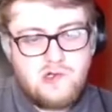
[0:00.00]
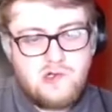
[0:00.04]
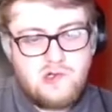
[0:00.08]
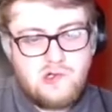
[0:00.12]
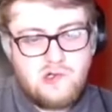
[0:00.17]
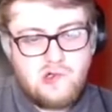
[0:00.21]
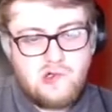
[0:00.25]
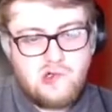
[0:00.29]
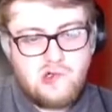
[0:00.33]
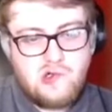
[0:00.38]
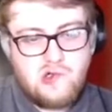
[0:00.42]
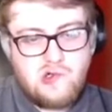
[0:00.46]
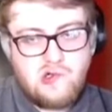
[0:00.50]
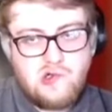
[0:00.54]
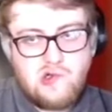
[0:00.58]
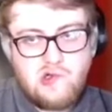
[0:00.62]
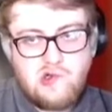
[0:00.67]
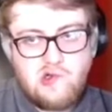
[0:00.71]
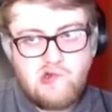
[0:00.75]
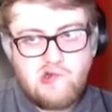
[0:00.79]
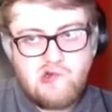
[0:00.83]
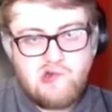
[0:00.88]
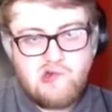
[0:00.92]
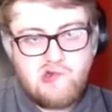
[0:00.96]

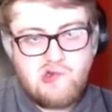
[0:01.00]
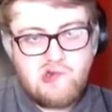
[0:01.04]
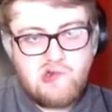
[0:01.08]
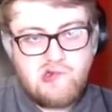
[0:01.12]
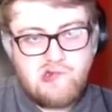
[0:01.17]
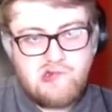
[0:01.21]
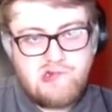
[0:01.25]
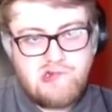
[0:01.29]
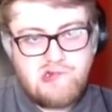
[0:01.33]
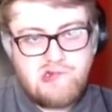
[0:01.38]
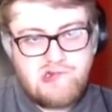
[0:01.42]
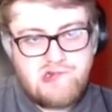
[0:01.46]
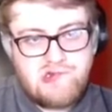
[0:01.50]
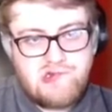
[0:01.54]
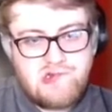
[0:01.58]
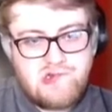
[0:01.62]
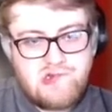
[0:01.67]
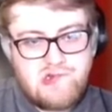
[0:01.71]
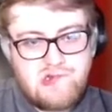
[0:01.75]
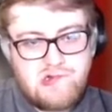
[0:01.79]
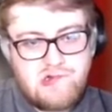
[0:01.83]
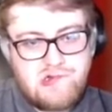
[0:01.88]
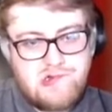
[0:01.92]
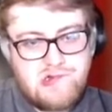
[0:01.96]

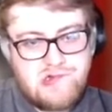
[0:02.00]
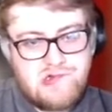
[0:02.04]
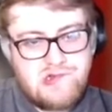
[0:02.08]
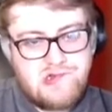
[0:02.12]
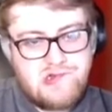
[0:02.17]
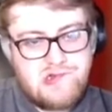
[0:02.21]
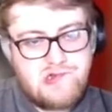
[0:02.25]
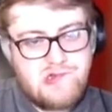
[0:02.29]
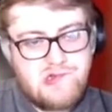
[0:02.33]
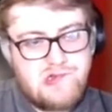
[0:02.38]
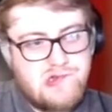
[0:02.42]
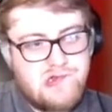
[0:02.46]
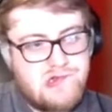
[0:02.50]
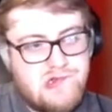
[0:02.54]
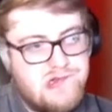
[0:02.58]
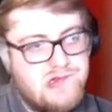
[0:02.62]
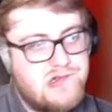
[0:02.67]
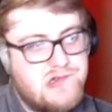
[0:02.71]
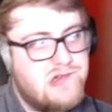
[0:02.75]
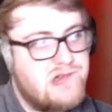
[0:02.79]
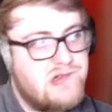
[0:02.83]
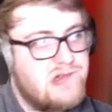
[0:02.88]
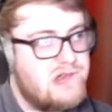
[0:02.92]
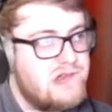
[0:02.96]

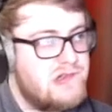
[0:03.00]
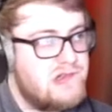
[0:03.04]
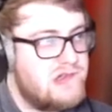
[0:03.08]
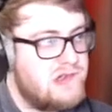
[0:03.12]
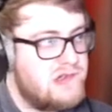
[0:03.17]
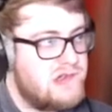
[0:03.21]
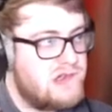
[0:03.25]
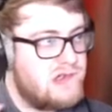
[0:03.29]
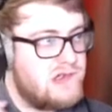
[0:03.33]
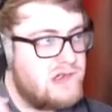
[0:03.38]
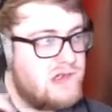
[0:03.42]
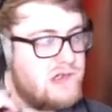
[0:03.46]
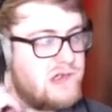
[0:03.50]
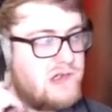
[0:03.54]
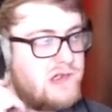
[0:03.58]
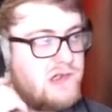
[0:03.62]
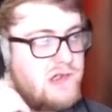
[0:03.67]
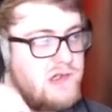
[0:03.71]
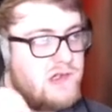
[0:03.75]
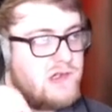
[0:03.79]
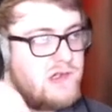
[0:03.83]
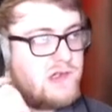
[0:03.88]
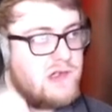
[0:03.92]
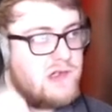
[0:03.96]

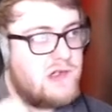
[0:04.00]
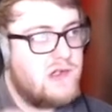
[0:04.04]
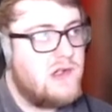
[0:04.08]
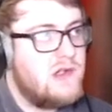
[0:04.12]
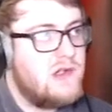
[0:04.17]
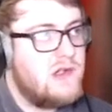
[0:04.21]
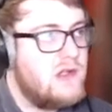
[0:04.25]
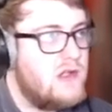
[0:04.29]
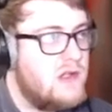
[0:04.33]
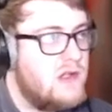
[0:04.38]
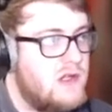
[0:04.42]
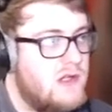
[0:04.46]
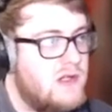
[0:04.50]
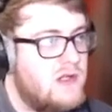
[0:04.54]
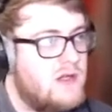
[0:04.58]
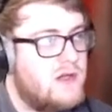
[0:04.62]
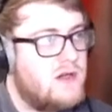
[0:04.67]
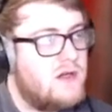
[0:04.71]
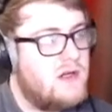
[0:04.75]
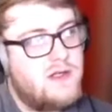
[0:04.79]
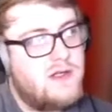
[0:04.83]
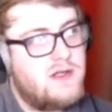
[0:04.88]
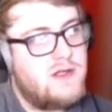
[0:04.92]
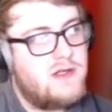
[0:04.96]

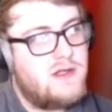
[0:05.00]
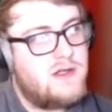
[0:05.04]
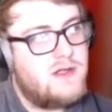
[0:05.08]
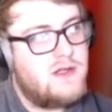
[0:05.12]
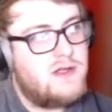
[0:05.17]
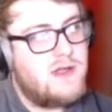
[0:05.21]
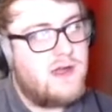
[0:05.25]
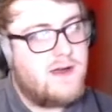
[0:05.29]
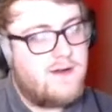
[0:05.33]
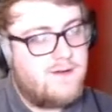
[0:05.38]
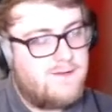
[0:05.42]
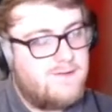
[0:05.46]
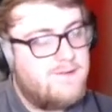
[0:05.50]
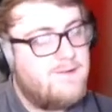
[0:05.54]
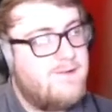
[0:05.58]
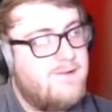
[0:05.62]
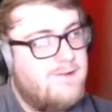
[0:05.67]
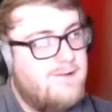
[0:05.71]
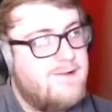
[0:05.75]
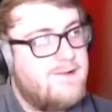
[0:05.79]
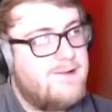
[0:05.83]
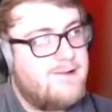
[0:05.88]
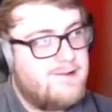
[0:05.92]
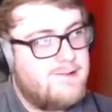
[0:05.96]

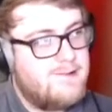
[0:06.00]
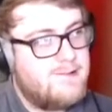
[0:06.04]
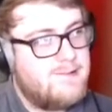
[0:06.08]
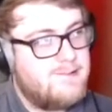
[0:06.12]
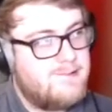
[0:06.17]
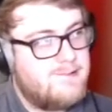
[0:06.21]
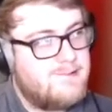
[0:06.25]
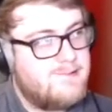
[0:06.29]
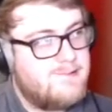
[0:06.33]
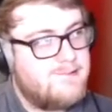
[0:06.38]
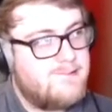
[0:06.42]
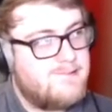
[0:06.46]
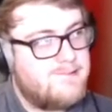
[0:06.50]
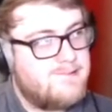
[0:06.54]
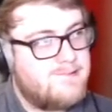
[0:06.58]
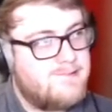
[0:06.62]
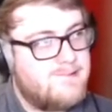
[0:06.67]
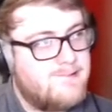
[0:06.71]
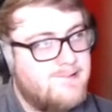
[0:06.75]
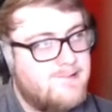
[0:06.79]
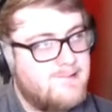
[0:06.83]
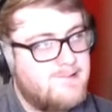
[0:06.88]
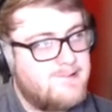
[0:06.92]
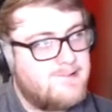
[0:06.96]

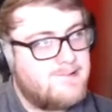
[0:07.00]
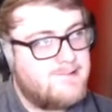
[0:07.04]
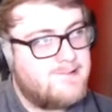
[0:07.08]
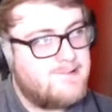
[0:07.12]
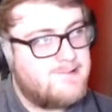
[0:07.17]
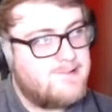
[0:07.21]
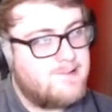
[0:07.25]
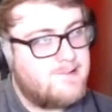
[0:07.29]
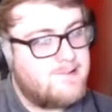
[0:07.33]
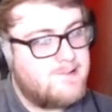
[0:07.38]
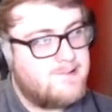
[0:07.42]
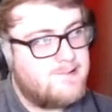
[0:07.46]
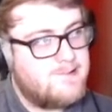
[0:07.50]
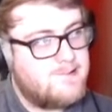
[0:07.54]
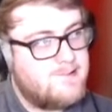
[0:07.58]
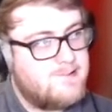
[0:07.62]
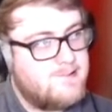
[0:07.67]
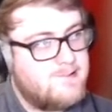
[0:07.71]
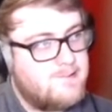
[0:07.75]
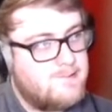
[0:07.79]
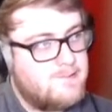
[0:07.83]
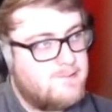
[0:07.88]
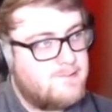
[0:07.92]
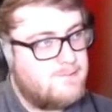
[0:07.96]
[no speech]